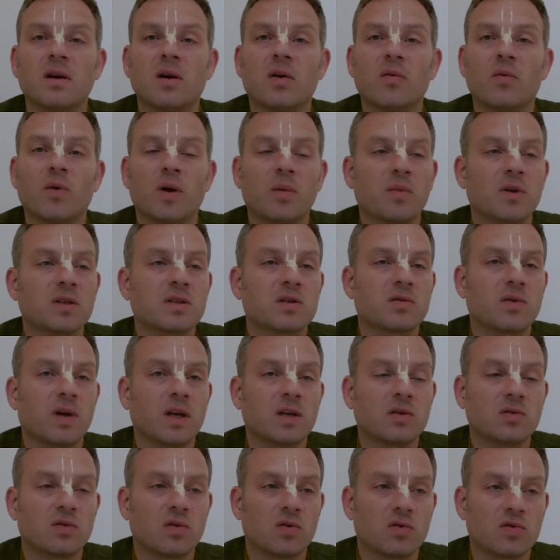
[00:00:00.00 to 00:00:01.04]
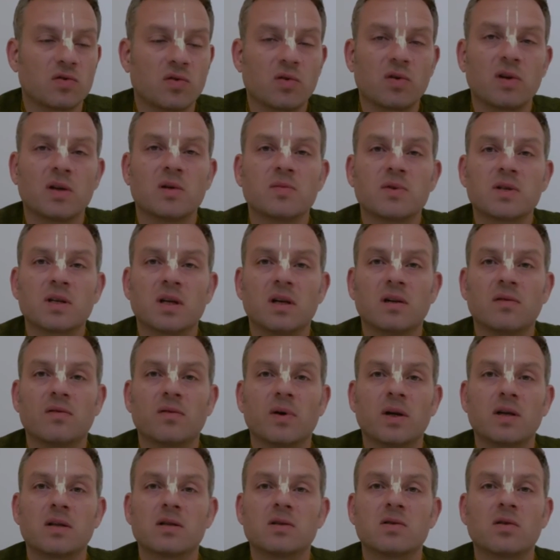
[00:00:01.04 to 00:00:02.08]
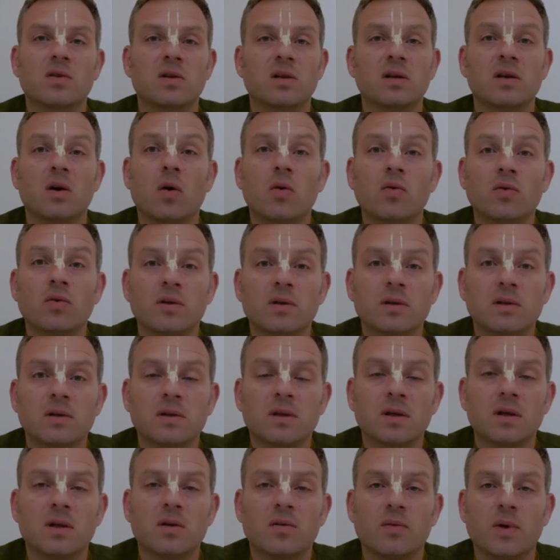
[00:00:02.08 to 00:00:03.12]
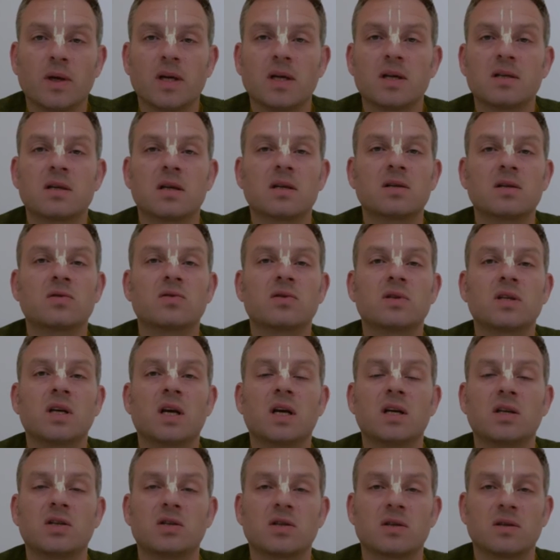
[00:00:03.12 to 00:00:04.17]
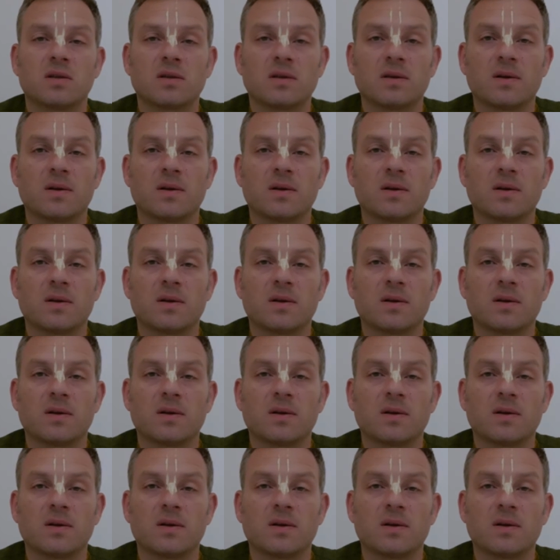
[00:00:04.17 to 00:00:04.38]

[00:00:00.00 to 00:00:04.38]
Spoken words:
One must try to control himself. One is not alone. One has association.